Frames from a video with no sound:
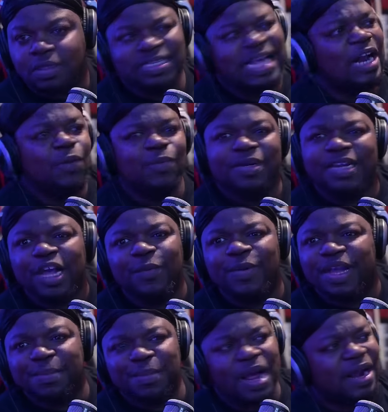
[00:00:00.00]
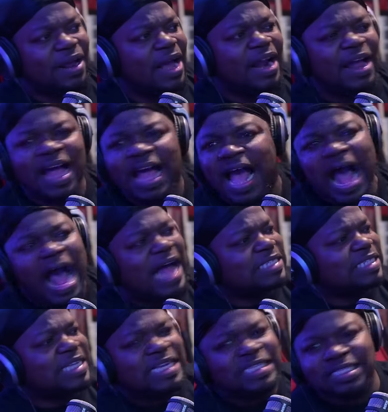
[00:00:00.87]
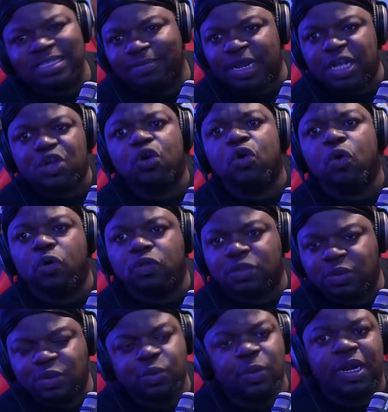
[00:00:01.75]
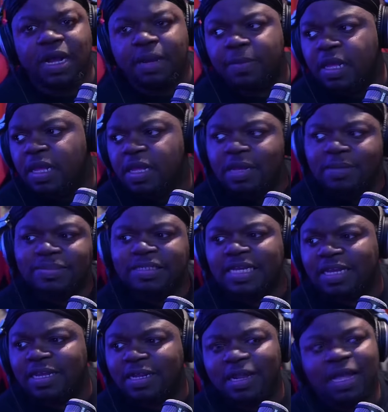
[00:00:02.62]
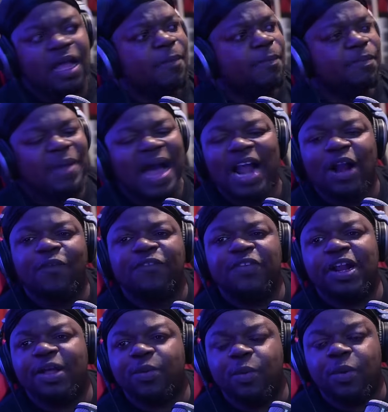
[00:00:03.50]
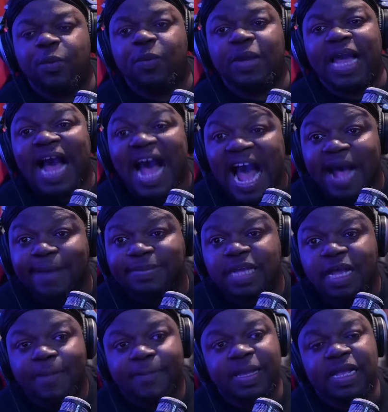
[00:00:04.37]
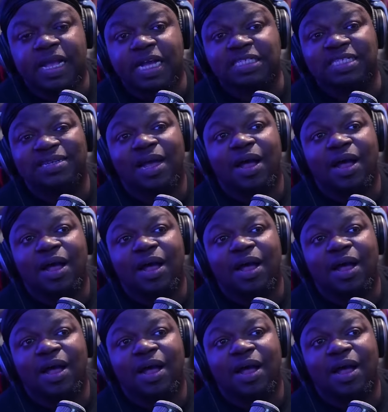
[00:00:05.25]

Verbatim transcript: I don't deal with immigrants. I, I, I see somebody cool, what's, what up? I'm saying, but I don't feel like we, we ops because